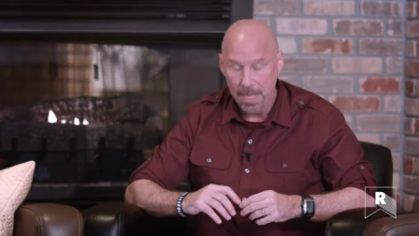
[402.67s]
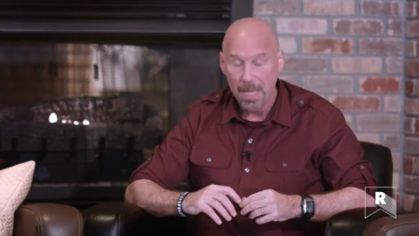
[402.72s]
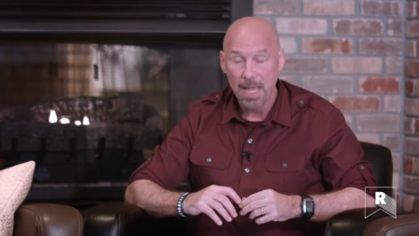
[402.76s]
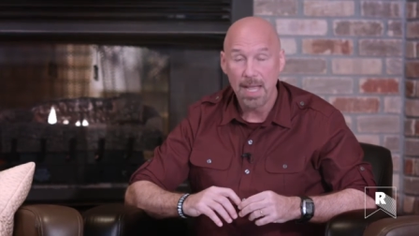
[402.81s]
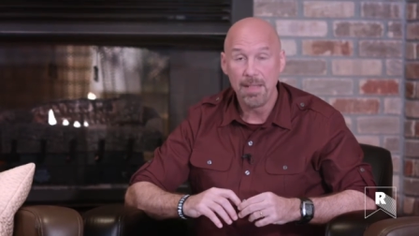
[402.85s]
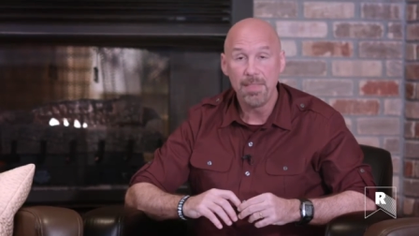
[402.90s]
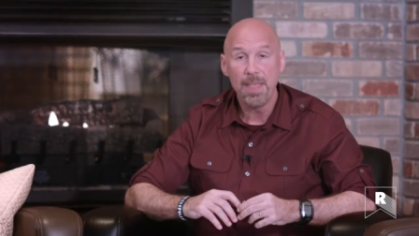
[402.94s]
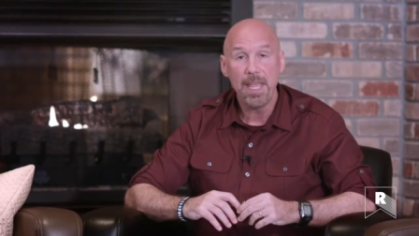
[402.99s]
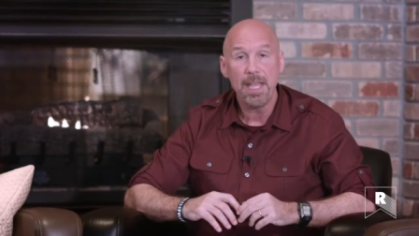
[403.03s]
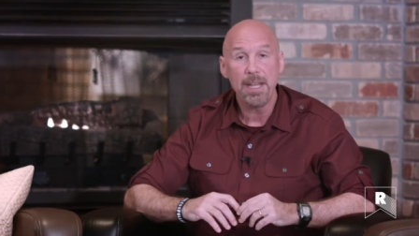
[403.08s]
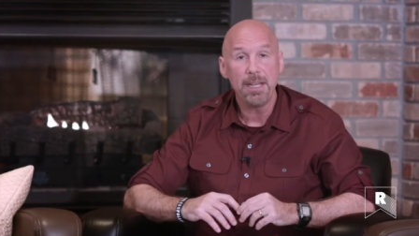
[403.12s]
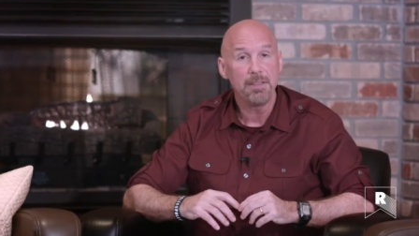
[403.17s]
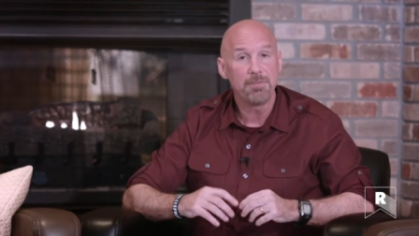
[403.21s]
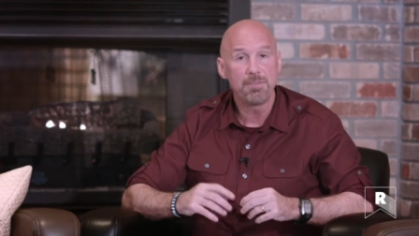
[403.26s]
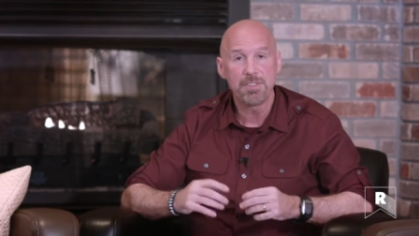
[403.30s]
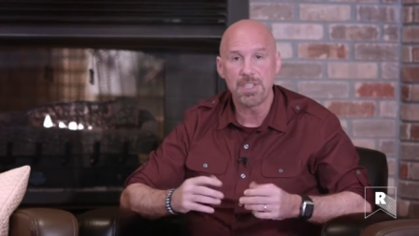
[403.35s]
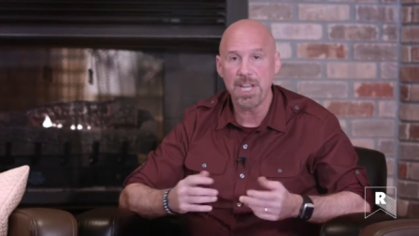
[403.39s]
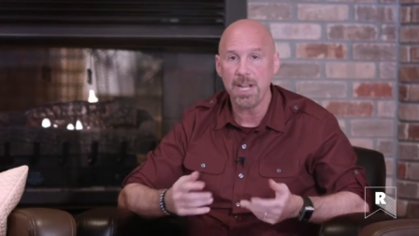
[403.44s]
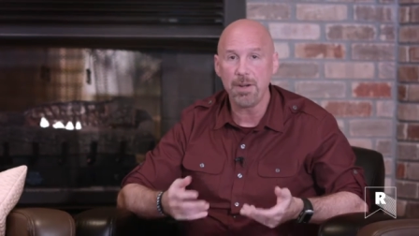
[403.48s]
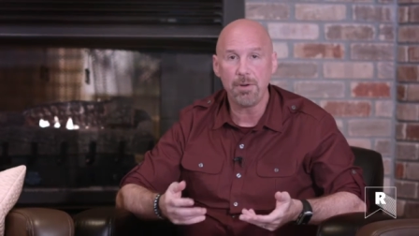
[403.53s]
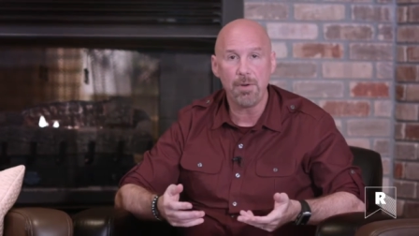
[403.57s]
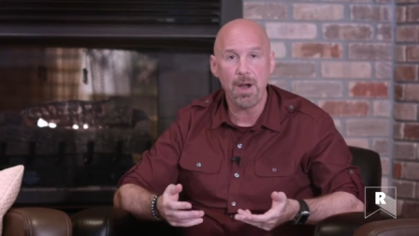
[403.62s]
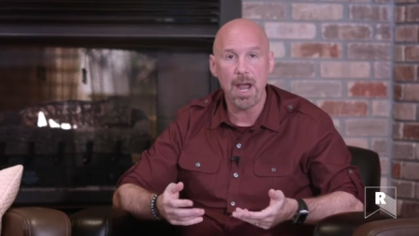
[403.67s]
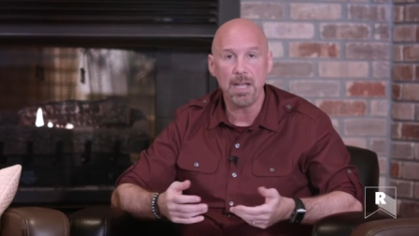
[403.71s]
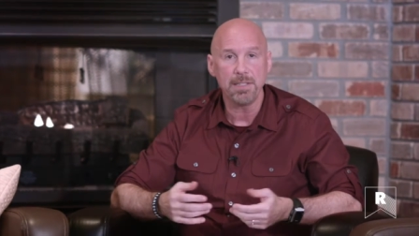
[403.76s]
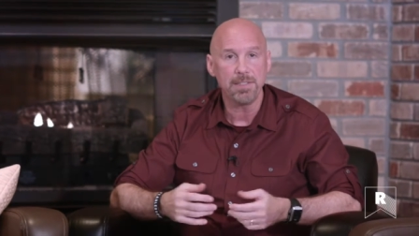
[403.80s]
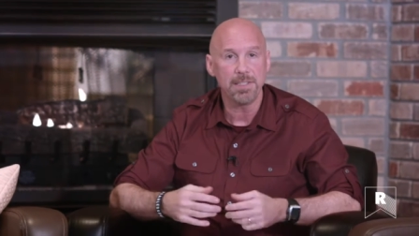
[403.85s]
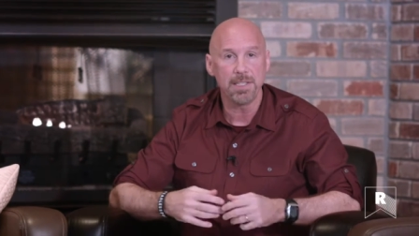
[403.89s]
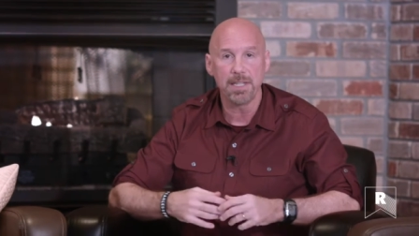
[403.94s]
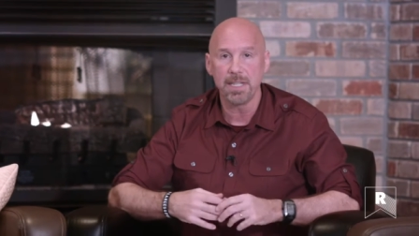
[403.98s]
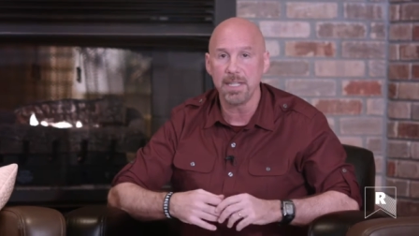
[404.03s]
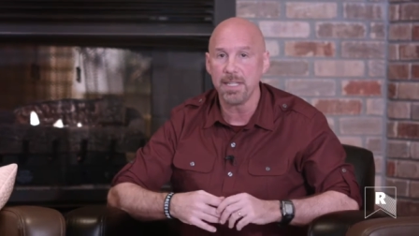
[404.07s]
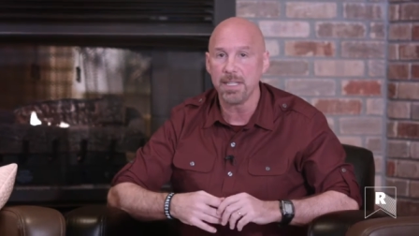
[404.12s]
then if
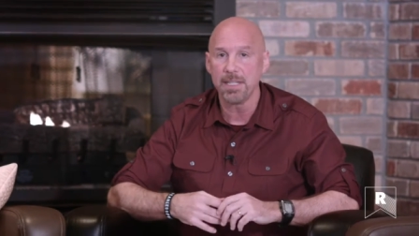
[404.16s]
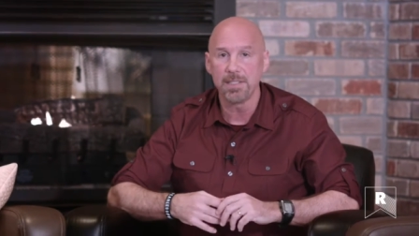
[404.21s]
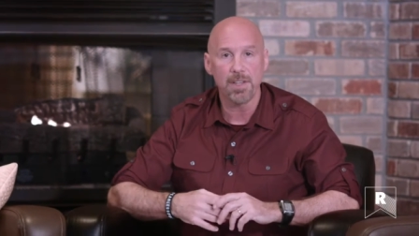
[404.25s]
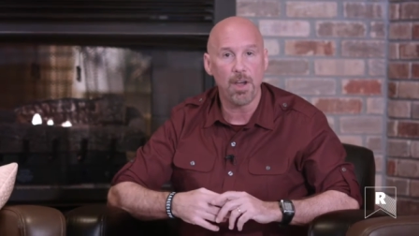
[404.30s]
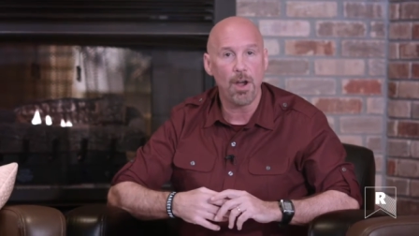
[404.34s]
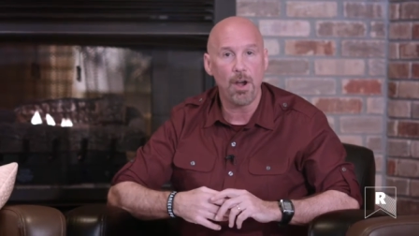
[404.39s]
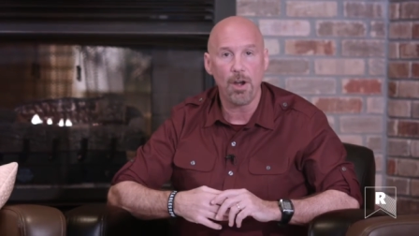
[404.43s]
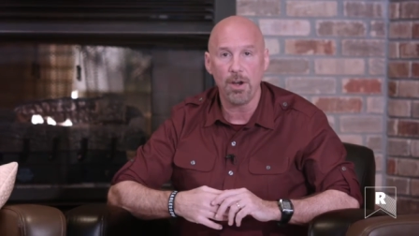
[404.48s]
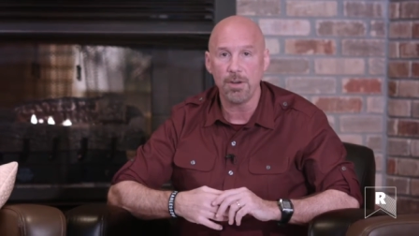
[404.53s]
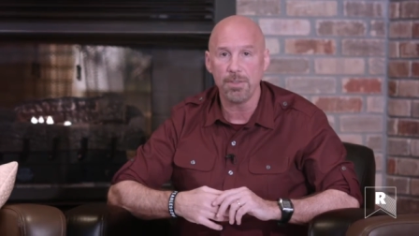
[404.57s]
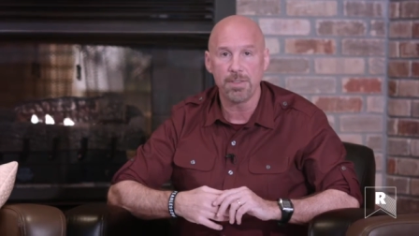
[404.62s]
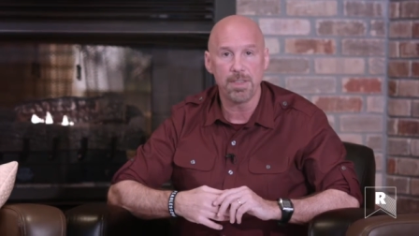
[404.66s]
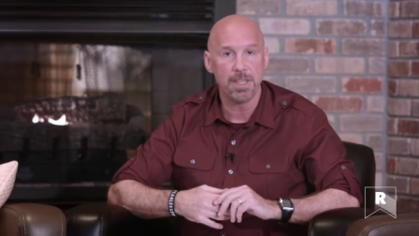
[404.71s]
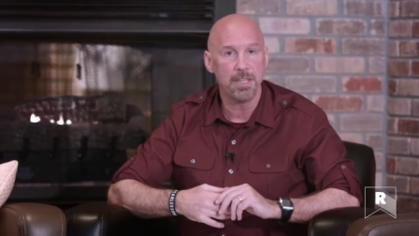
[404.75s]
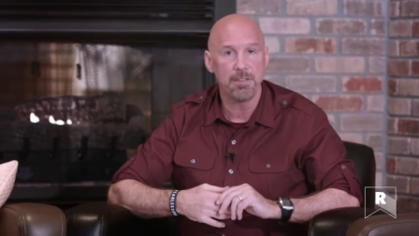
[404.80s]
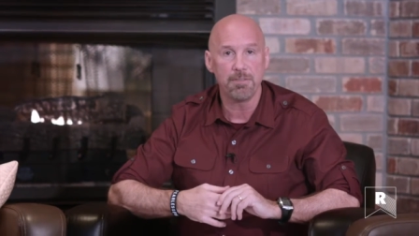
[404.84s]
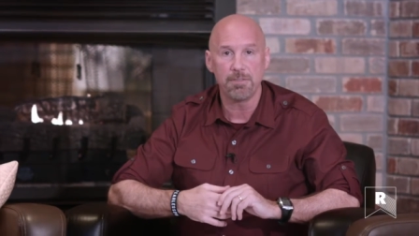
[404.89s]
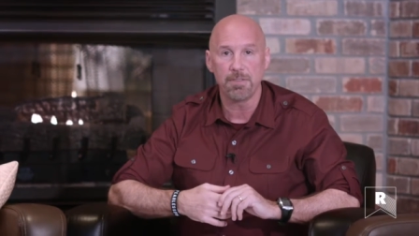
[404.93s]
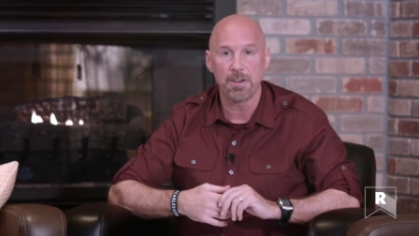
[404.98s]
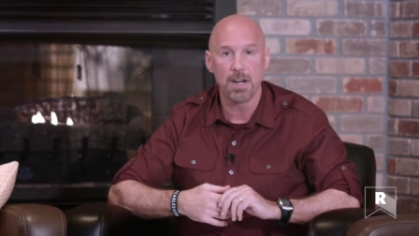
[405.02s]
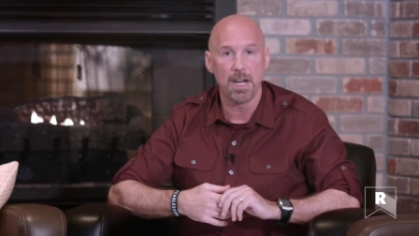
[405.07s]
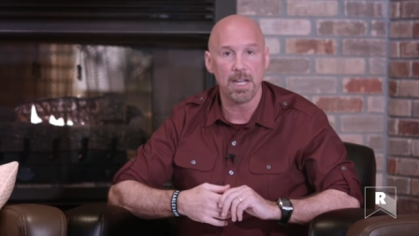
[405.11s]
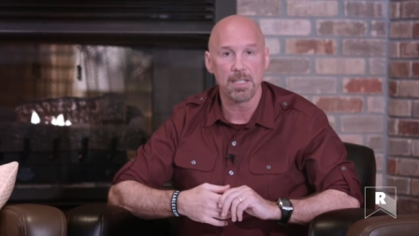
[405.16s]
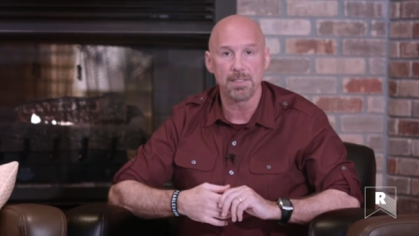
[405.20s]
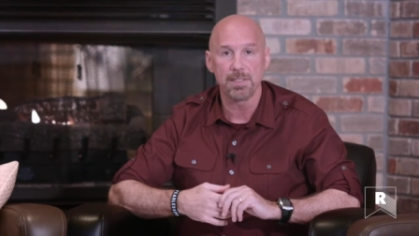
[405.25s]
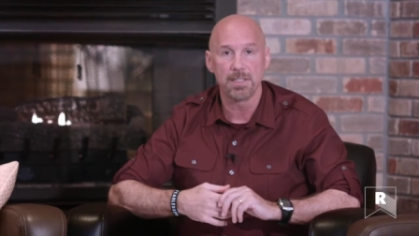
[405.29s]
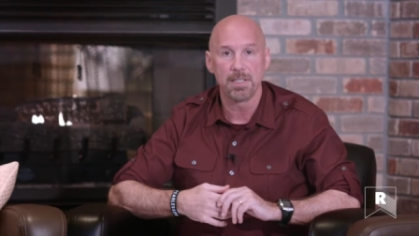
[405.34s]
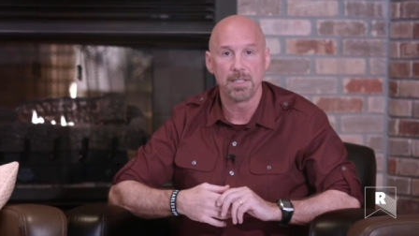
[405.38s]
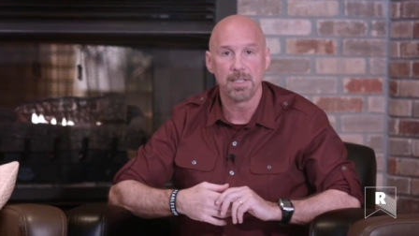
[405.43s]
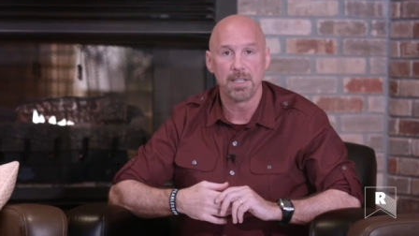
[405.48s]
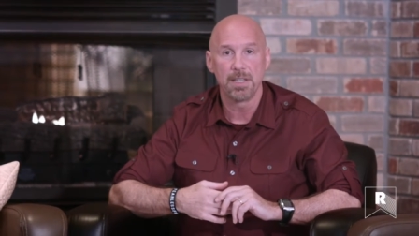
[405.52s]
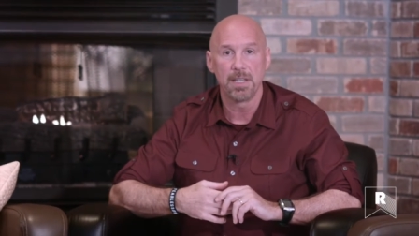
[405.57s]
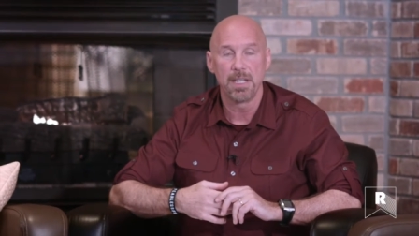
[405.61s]
generosity is a hard thing for us,